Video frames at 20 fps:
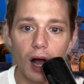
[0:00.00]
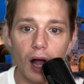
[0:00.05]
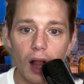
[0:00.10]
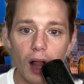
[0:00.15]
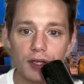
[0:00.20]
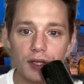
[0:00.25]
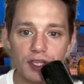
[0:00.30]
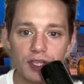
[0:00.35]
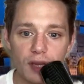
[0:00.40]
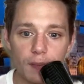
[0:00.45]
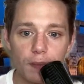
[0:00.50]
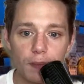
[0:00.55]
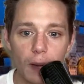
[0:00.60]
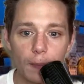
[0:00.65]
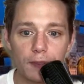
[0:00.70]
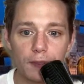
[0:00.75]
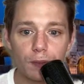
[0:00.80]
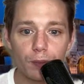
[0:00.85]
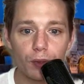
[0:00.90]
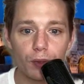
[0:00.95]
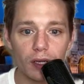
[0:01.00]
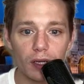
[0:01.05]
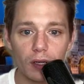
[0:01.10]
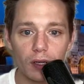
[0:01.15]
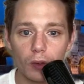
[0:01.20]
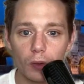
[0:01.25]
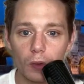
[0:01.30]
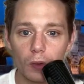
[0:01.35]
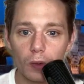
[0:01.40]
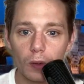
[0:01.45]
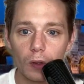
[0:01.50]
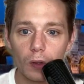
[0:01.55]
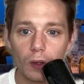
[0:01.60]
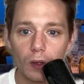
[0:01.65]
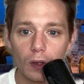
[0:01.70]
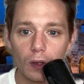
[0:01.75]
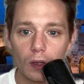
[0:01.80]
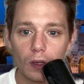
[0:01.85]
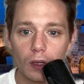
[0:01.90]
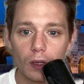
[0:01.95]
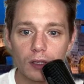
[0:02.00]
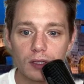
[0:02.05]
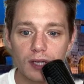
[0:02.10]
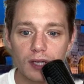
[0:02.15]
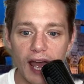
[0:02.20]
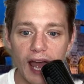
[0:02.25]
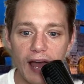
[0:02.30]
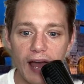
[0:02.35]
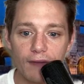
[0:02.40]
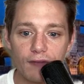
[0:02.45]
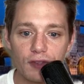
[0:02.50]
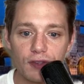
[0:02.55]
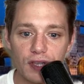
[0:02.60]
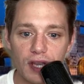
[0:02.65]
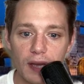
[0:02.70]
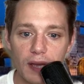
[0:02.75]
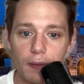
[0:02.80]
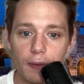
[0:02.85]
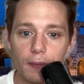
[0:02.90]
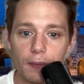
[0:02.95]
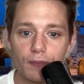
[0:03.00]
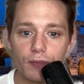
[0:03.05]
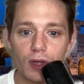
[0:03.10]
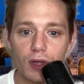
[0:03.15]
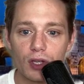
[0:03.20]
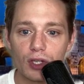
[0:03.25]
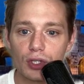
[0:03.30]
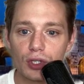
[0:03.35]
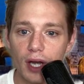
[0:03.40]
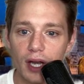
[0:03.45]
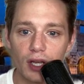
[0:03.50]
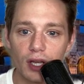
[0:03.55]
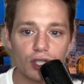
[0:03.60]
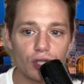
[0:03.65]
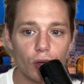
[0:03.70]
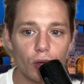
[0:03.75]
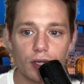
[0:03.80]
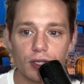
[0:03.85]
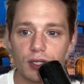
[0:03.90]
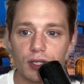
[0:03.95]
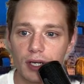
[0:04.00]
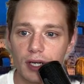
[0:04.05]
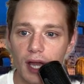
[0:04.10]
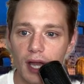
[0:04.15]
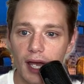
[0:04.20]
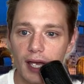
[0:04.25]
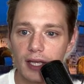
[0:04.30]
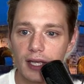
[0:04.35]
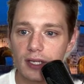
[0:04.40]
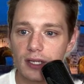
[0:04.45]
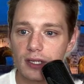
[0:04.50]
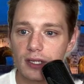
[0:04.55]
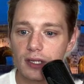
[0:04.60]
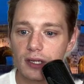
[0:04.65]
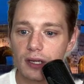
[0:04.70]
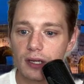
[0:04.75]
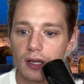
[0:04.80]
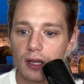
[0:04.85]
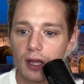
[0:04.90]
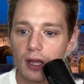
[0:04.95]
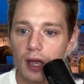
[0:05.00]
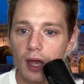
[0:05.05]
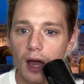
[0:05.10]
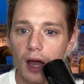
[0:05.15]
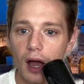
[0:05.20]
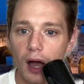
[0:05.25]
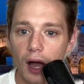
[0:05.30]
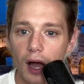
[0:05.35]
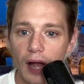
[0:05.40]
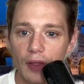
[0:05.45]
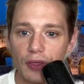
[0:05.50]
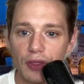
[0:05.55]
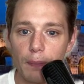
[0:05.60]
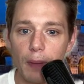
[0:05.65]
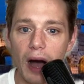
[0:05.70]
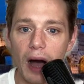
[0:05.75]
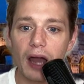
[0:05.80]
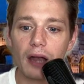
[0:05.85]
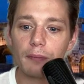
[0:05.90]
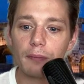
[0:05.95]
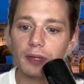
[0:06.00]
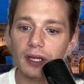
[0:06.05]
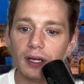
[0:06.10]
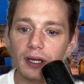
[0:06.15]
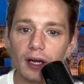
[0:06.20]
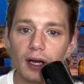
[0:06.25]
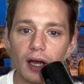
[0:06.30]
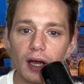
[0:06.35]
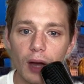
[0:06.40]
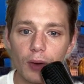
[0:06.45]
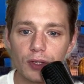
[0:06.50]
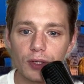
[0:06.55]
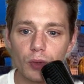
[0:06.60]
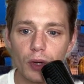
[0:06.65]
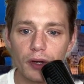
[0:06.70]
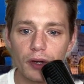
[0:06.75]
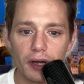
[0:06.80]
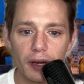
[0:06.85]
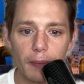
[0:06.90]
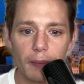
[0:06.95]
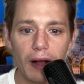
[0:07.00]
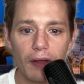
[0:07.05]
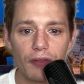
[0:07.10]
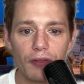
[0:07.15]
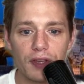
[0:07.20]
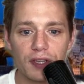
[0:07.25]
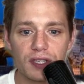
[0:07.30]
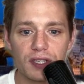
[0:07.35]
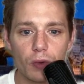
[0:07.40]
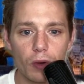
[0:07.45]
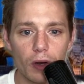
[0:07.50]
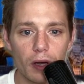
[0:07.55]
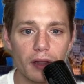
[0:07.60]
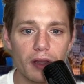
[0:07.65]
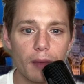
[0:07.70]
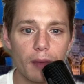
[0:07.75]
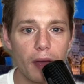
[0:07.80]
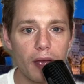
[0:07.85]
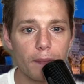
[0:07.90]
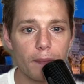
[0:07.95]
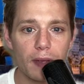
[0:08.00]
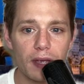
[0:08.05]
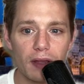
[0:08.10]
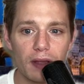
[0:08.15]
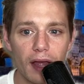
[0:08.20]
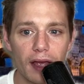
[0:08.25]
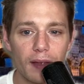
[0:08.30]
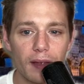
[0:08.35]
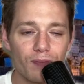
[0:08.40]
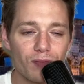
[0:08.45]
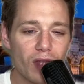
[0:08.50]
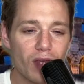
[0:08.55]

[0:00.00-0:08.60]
This zip up's pretty cool. It's a half zip. Training shorts are nice. At the bottom here, I was wondering about this one. That might be like,